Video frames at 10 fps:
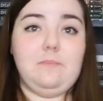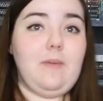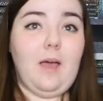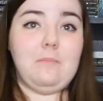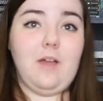
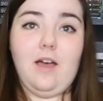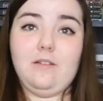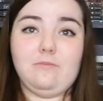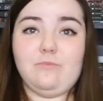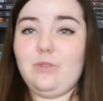I'm not
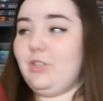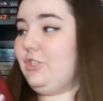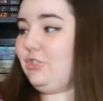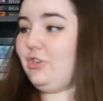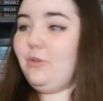really
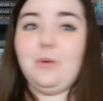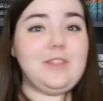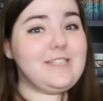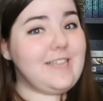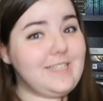sure what
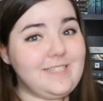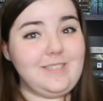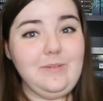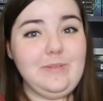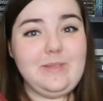this has to
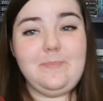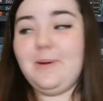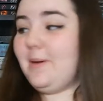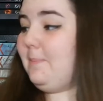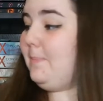do with the
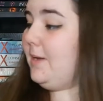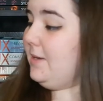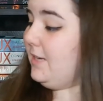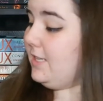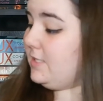book,
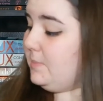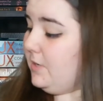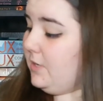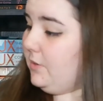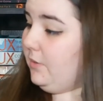but it's
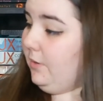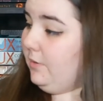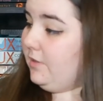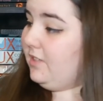pretty cool.